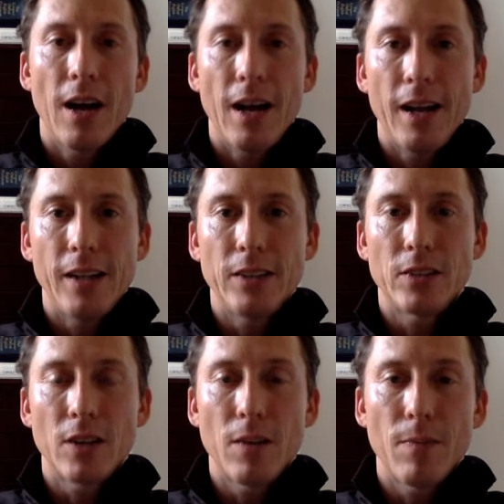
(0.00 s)
and
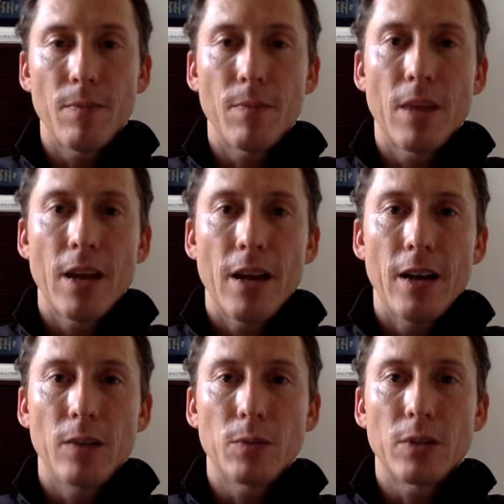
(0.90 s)
um,
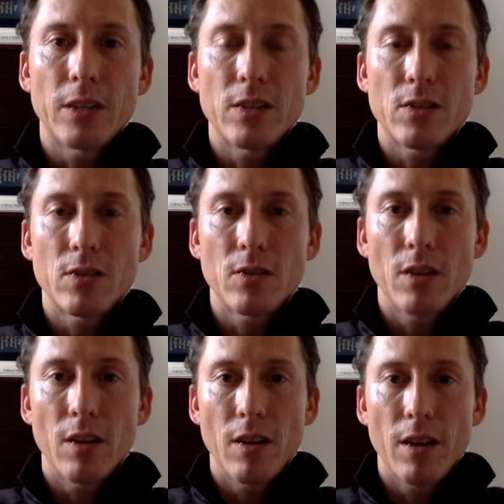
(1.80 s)
helps against
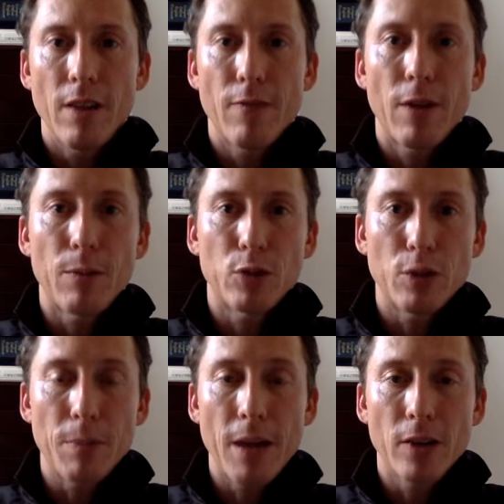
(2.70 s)
uh,
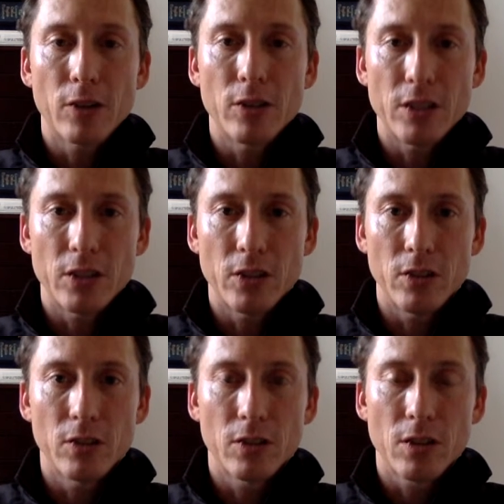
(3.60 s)
inflammatory bowel
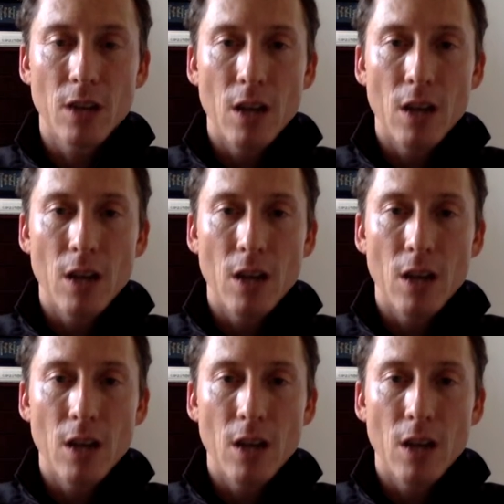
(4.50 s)
conditions.